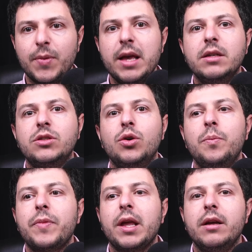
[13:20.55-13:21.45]
So
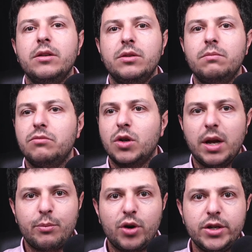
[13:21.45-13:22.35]

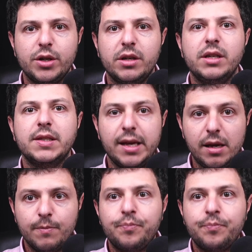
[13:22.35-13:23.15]
collaboration is key